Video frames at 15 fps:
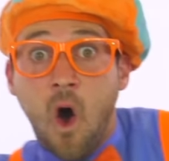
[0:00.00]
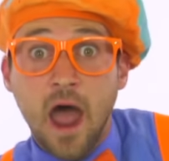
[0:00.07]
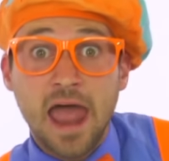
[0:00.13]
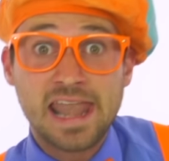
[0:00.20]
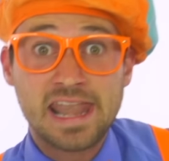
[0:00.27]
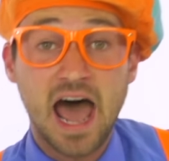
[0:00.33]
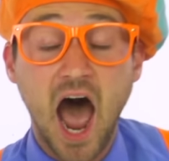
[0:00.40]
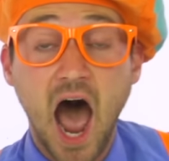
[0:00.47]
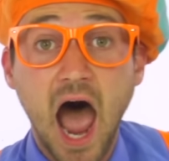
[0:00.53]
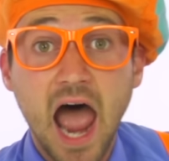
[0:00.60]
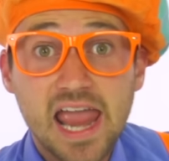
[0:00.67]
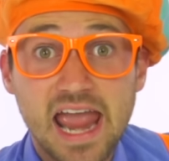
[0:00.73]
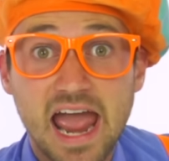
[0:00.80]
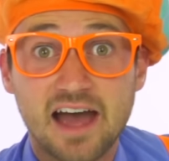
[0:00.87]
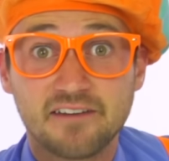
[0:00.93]
And I
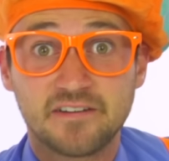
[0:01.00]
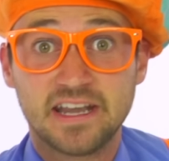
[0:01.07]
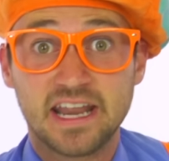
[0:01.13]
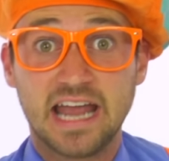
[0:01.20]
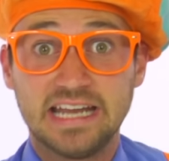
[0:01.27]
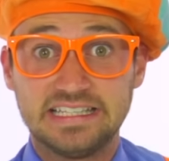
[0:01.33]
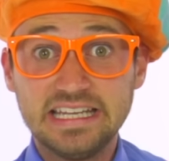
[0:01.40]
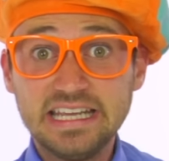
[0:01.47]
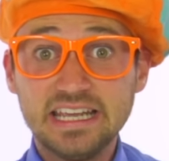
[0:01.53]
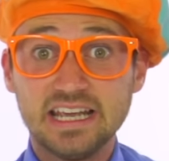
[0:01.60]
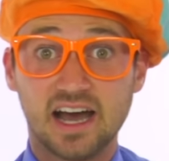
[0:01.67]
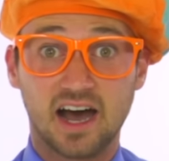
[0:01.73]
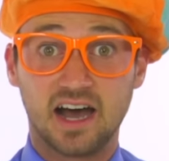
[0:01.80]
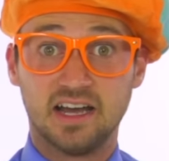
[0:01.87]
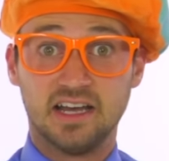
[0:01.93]
have an
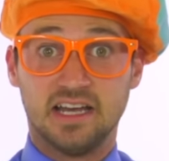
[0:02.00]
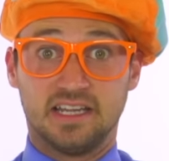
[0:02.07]
idea.